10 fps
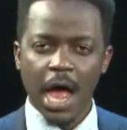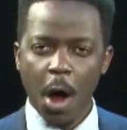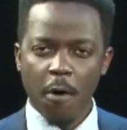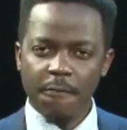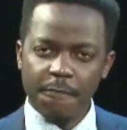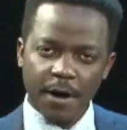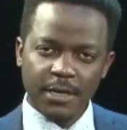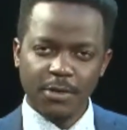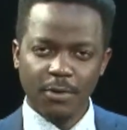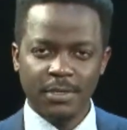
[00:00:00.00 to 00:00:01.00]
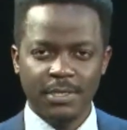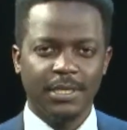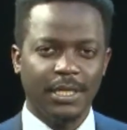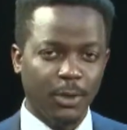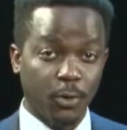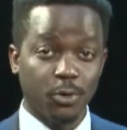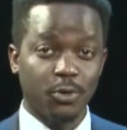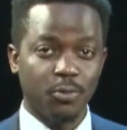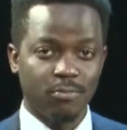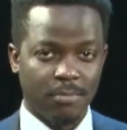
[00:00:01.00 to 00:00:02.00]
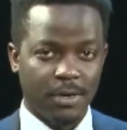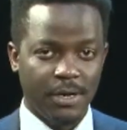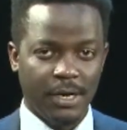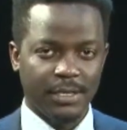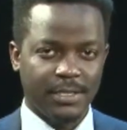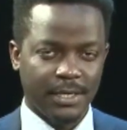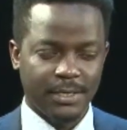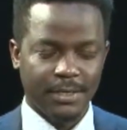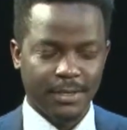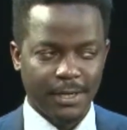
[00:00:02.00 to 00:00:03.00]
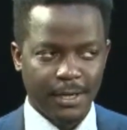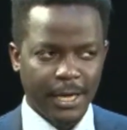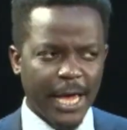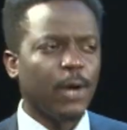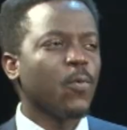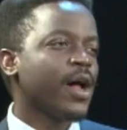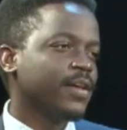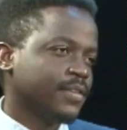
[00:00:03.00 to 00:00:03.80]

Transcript: our first thought goes to real estate. And why is